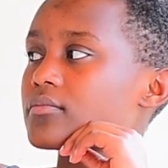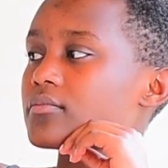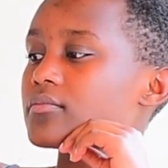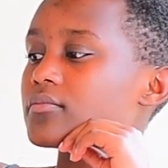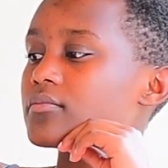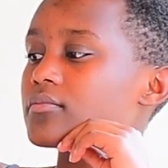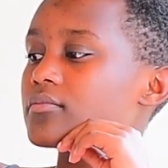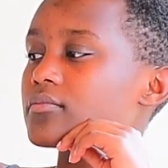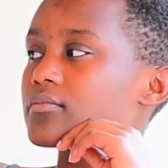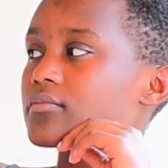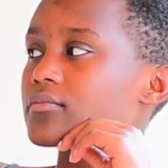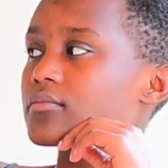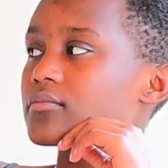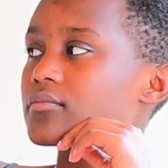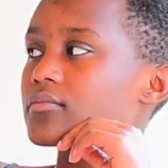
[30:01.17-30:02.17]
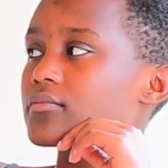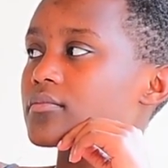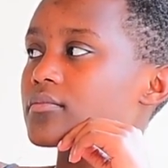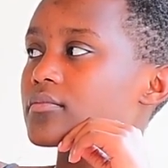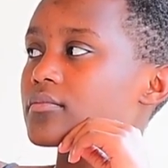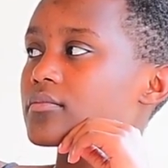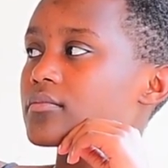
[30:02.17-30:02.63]

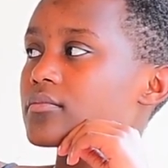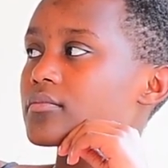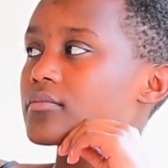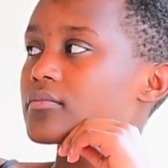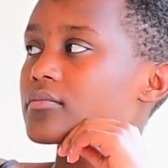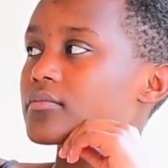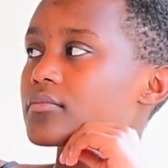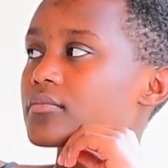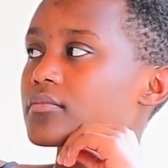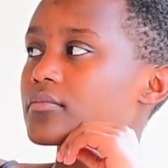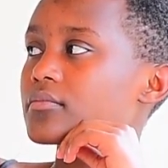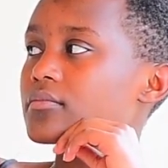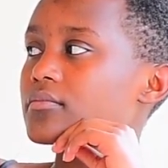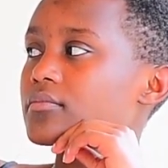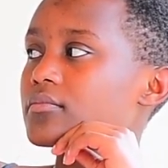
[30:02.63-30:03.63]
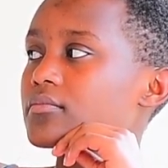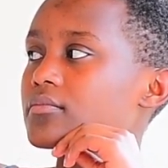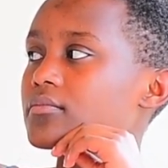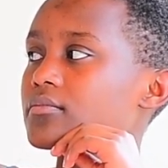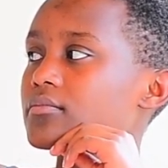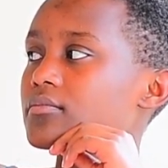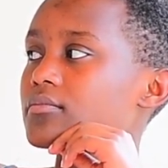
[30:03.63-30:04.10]

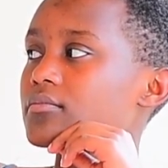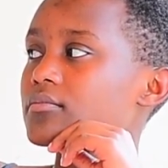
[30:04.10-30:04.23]
(silent)